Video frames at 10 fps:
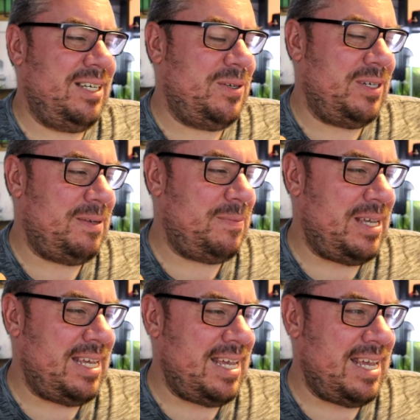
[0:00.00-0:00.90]
going to
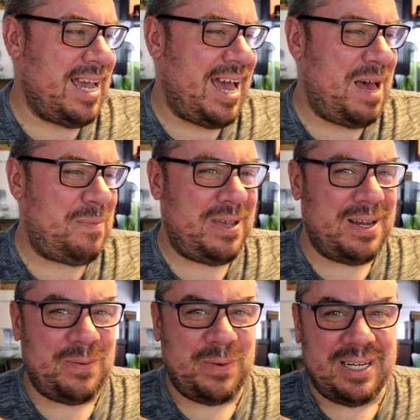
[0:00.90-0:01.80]
be
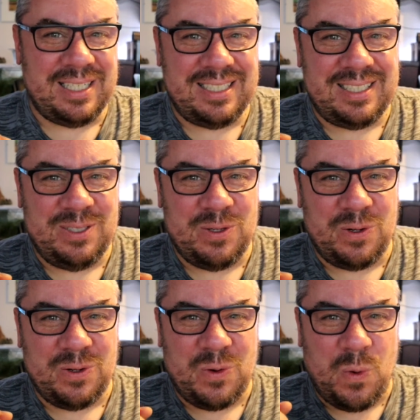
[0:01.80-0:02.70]
happier when it's
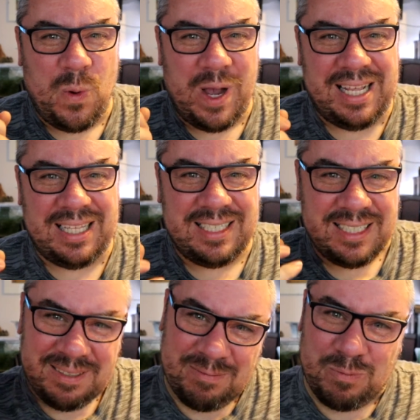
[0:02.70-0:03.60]
not
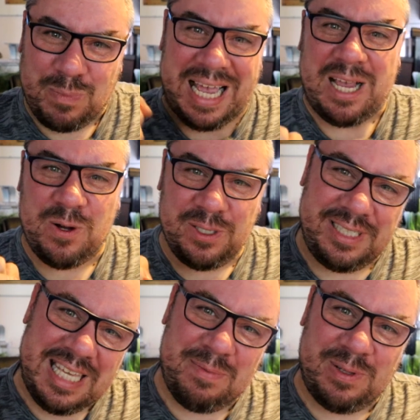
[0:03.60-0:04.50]
quite bang on
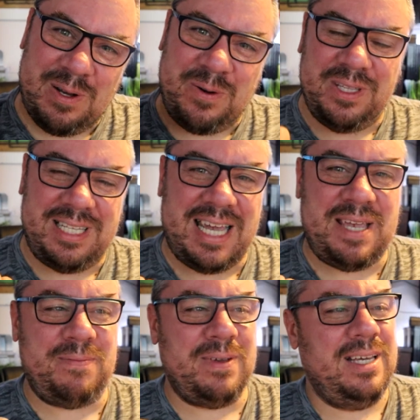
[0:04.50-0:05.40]
stable all the
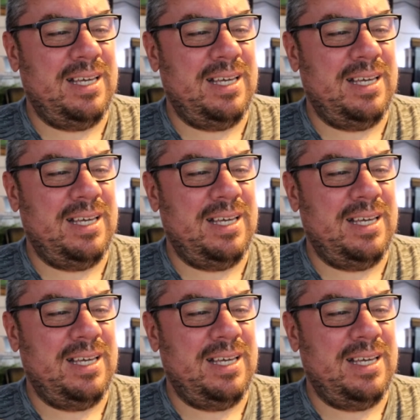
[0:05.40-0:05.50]
time.